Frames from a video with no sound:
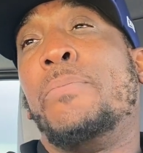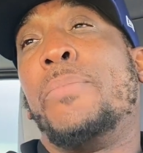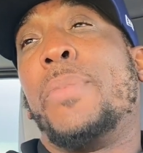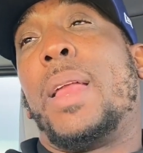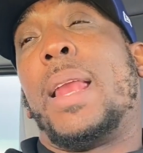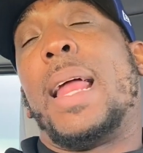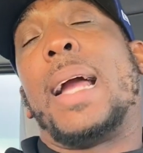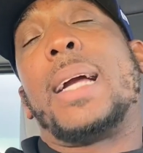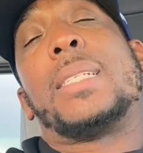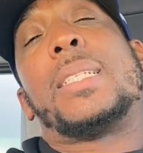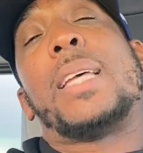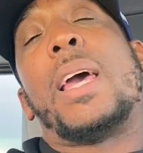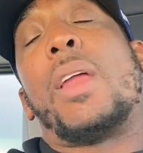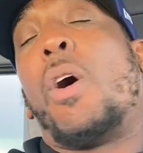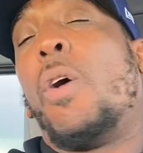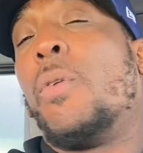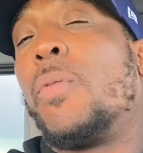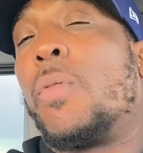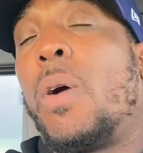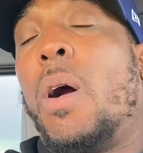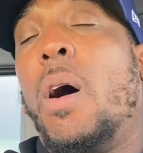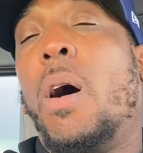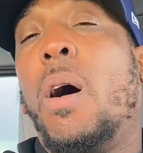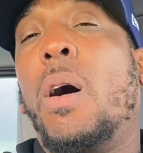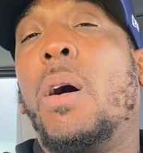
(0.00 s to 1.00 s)
And like I said,
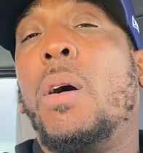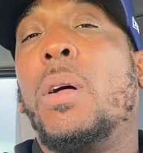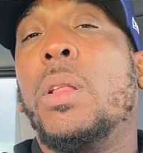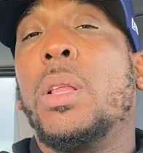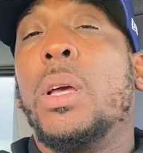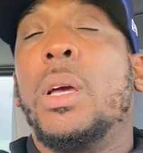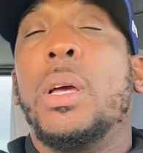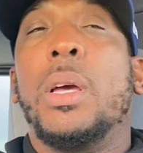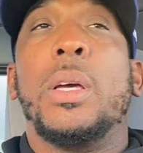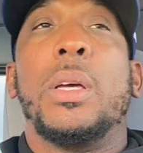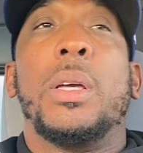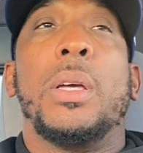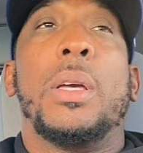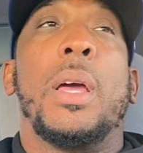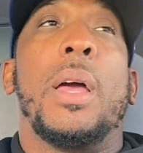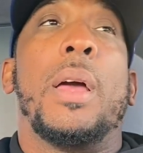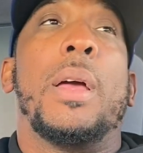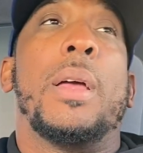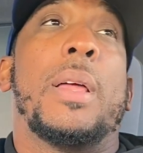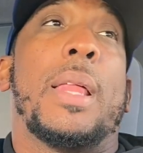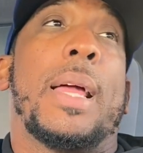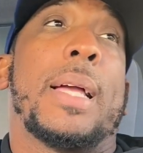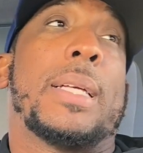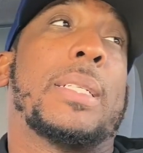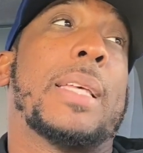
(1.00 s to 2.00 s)
overall,
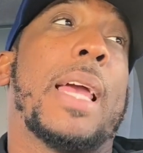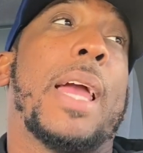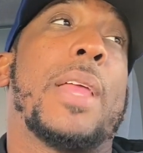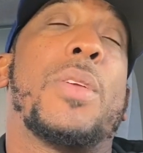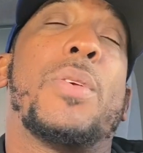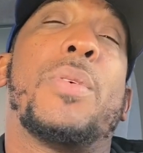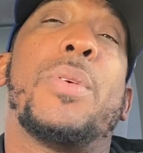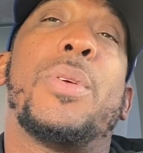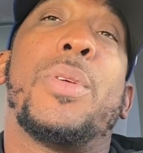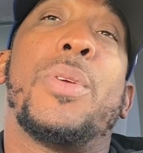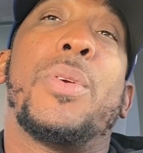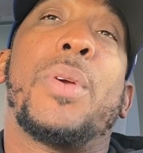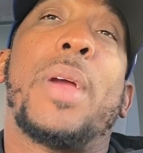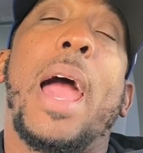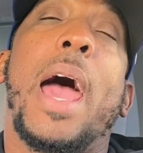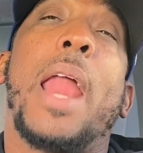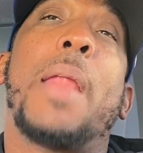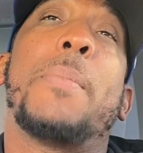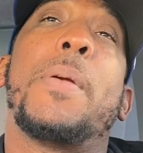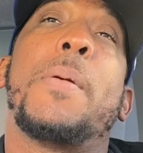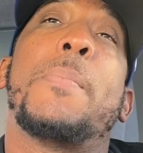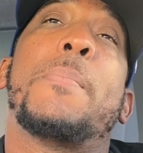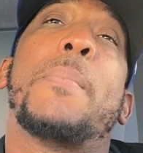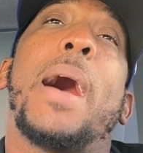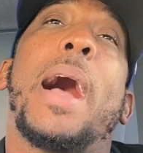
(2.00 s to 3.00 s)
like I said, you got
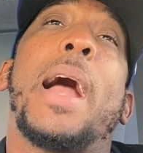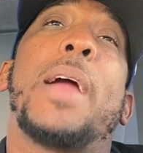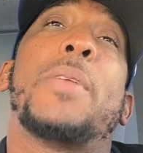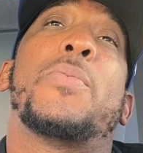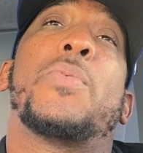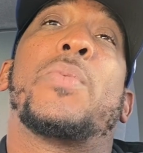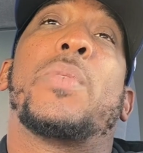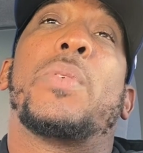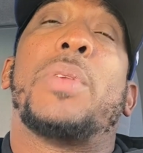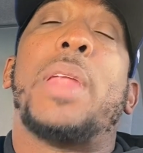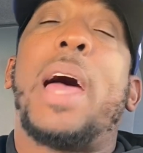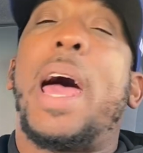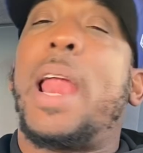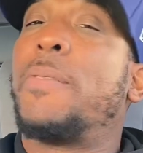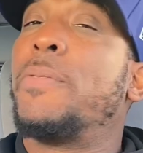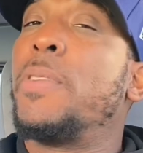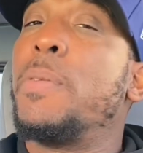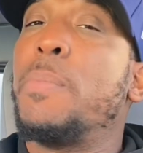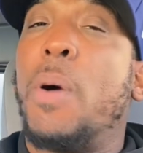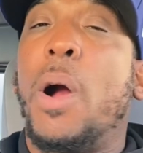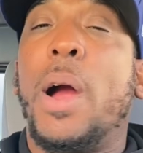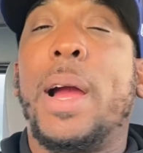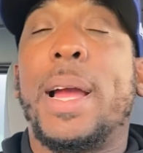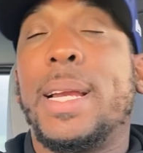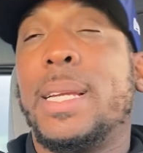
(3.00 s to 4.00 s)
to be mindful. Not every
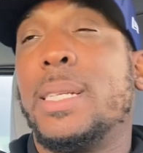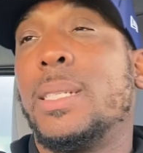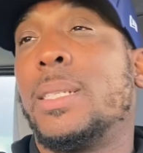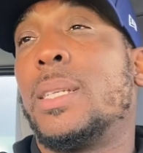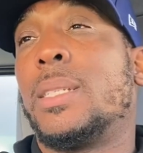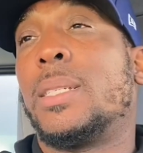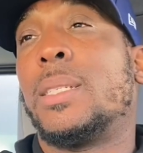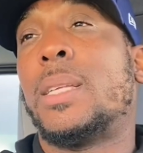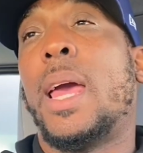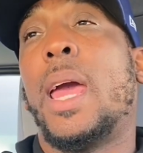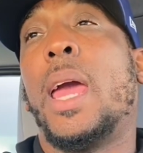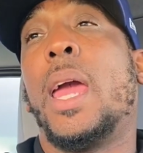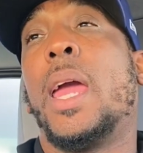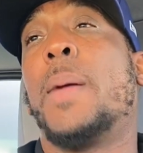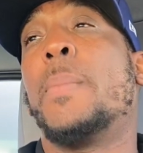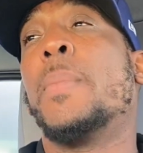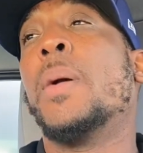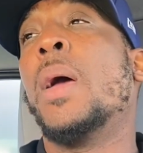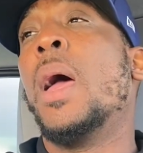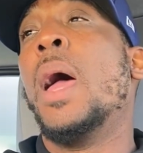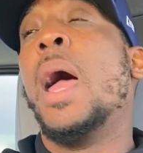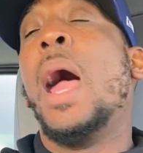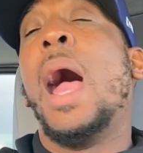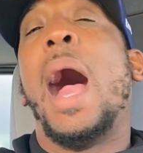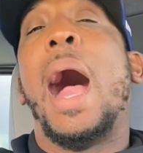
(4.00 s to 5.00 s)
market is the
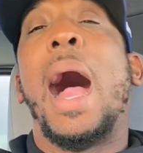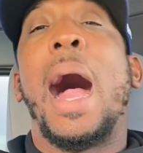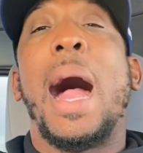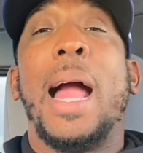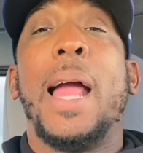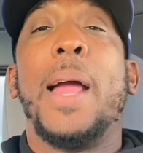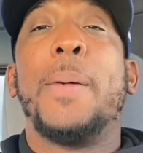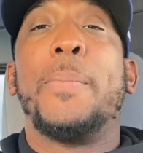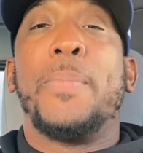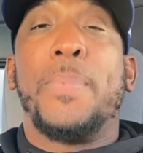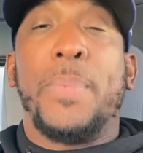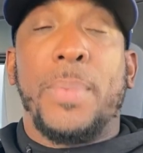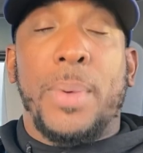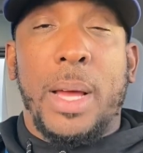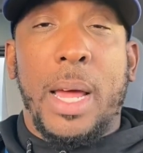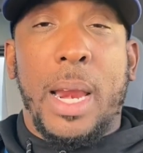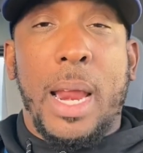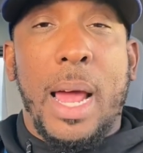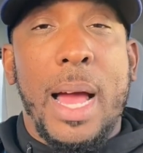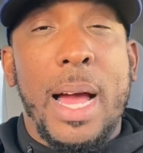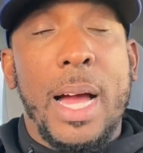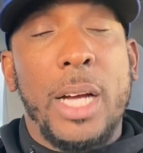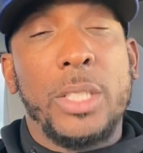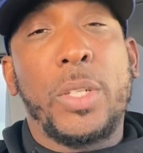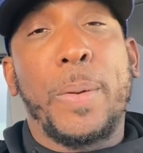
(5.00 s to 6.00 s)
same. I am going
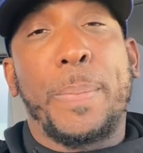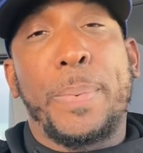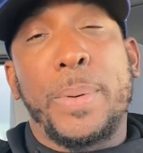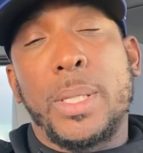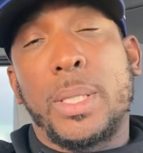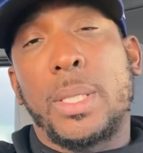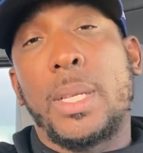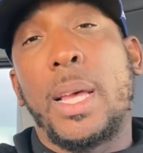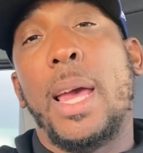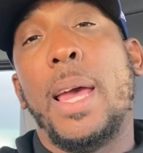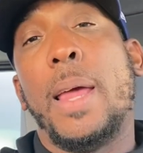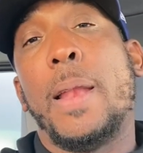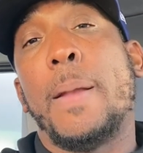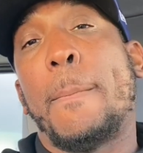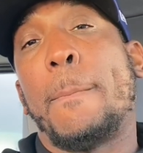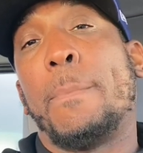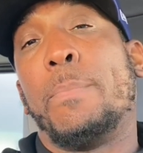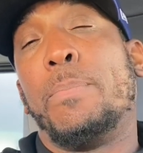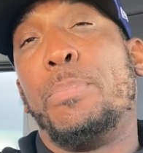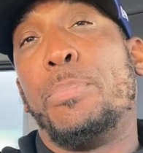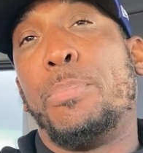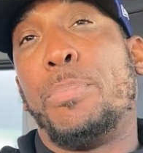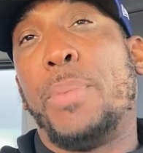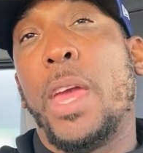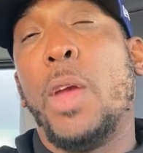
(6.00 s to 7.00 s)
to 100%
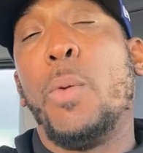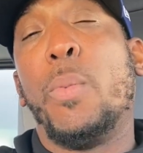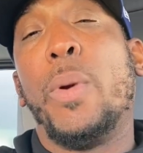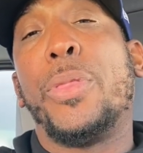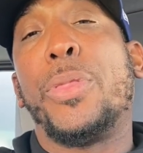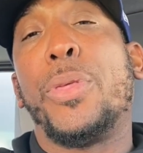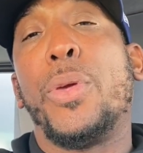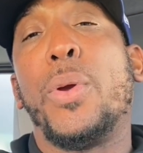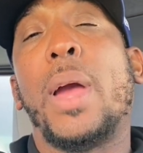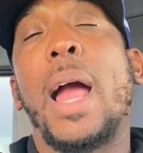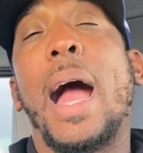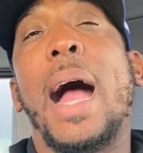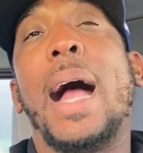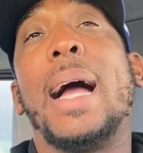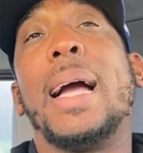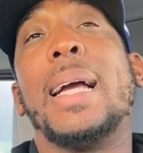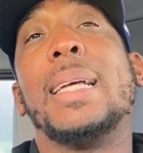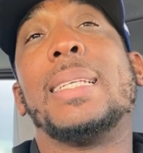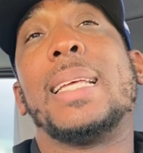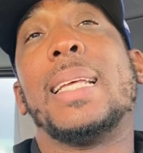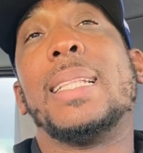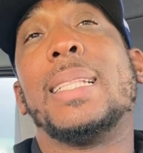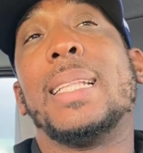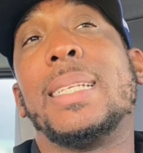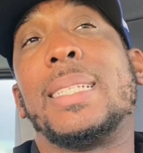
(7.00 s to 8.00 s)
be with you
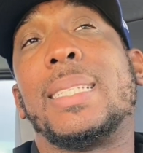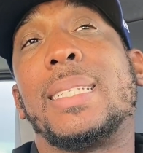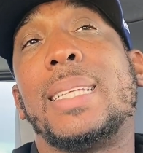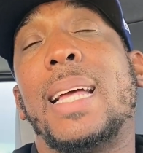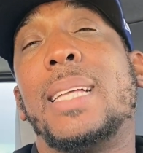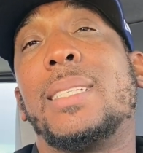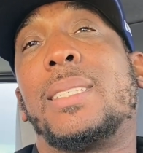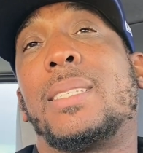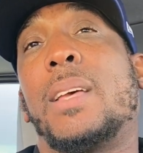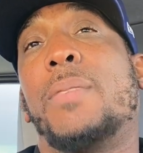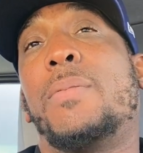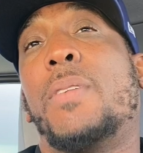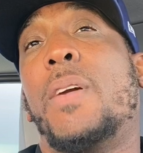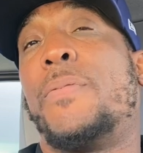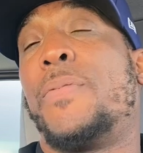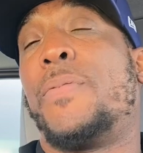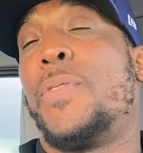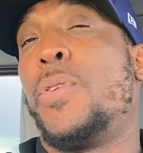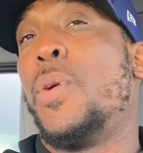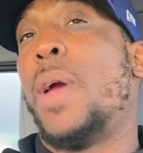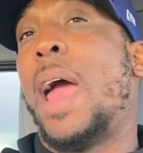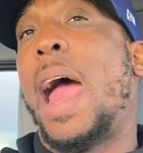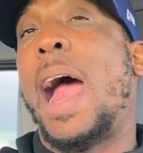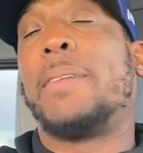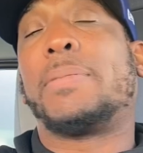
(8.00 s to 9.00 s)
guys in the sense of if
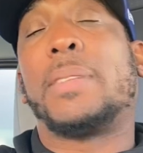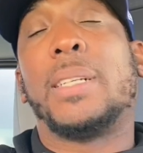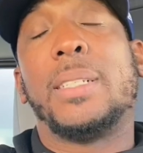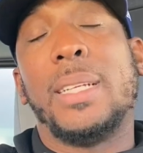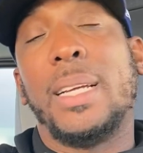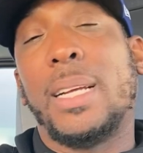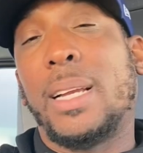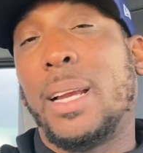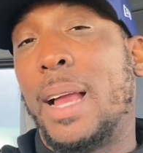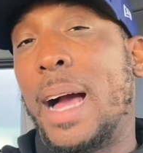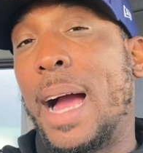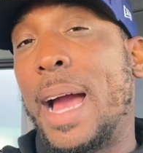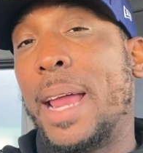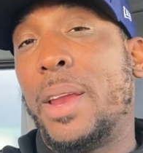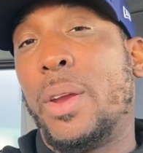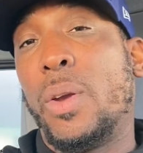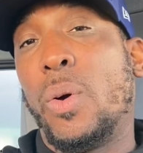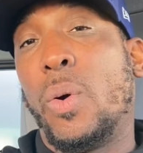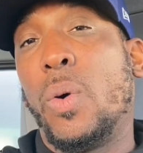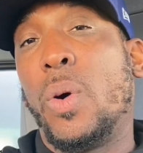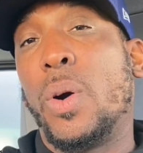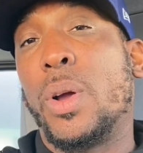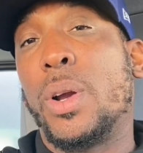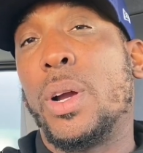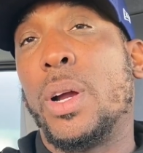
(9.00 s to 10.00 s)
you have to decline an
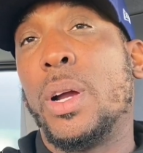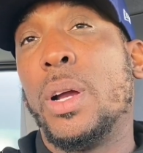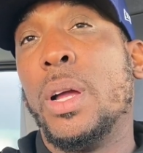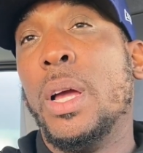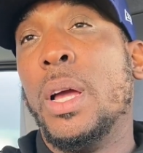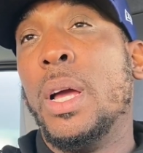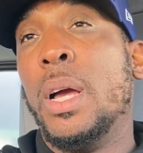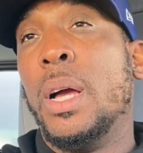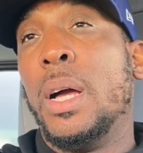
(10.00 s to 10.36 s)
order.